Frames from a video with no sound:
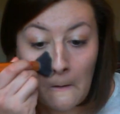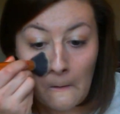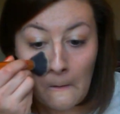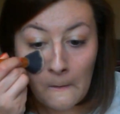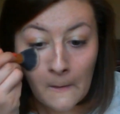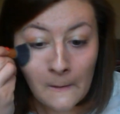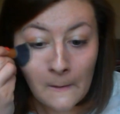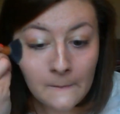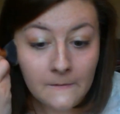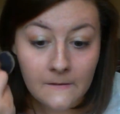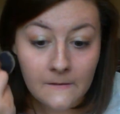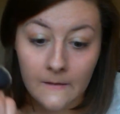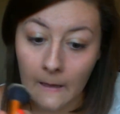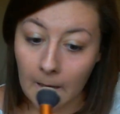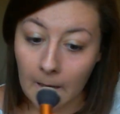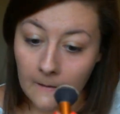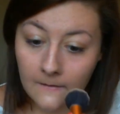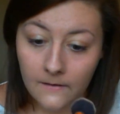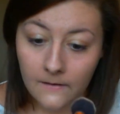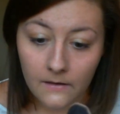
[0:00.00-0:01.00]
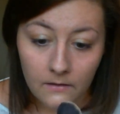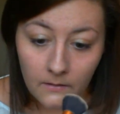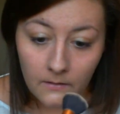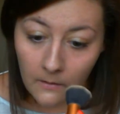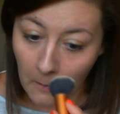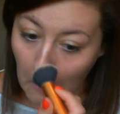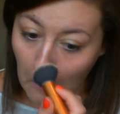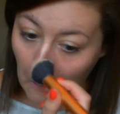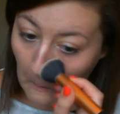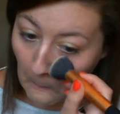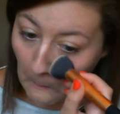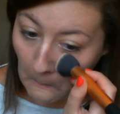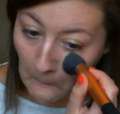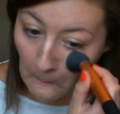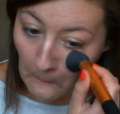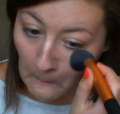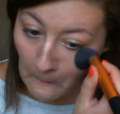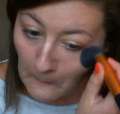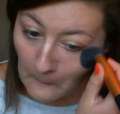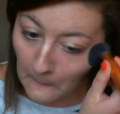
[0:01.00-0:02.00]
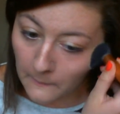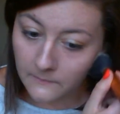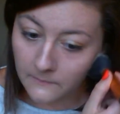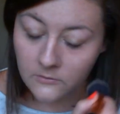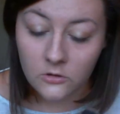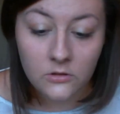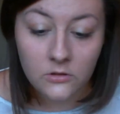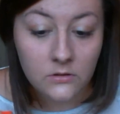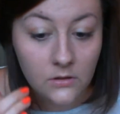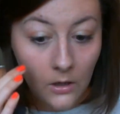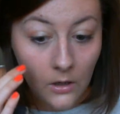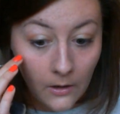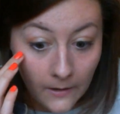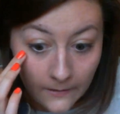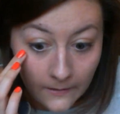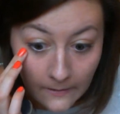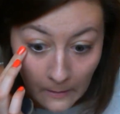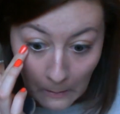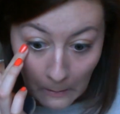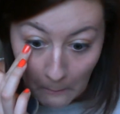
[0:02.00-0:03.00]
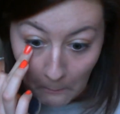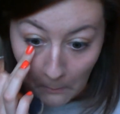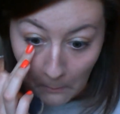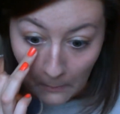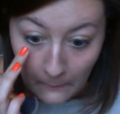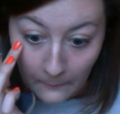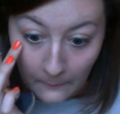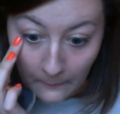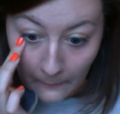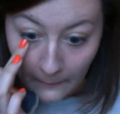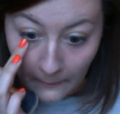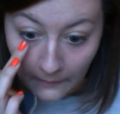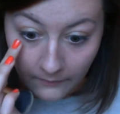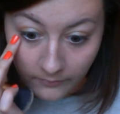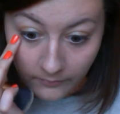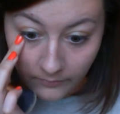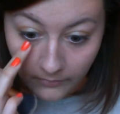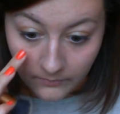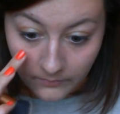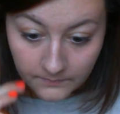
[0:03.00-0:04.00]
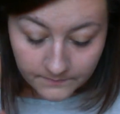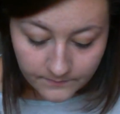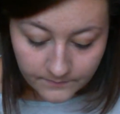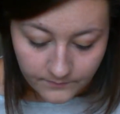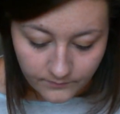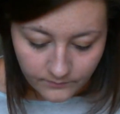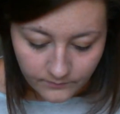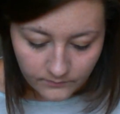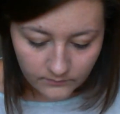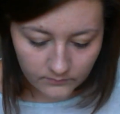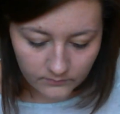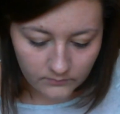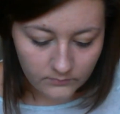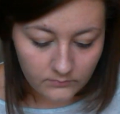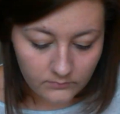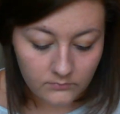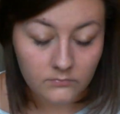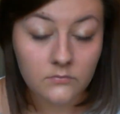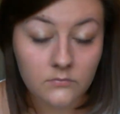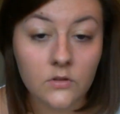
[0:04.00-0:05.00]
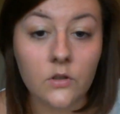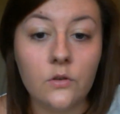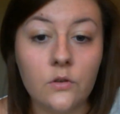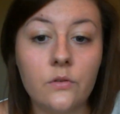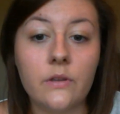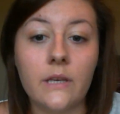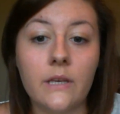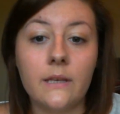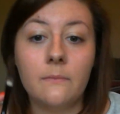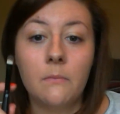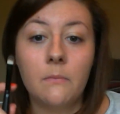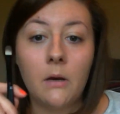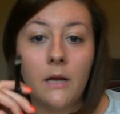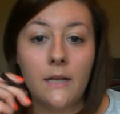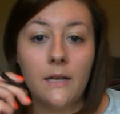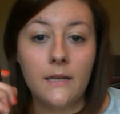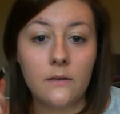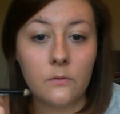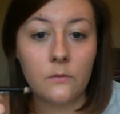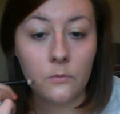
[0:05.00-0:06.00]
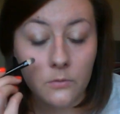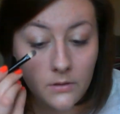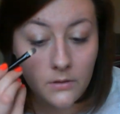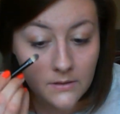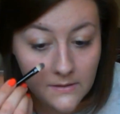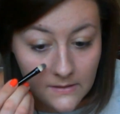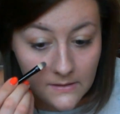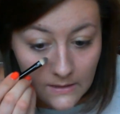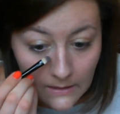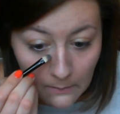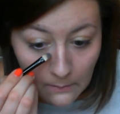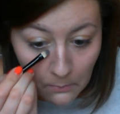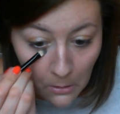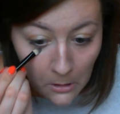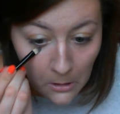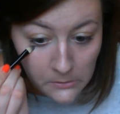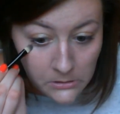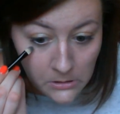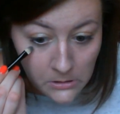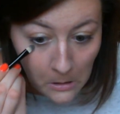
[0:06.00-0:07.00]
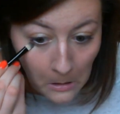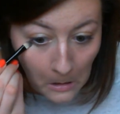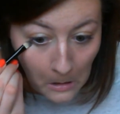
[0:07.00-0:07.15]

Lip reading: that's that done. Oh, just tidy up underneath using my little concealer brush.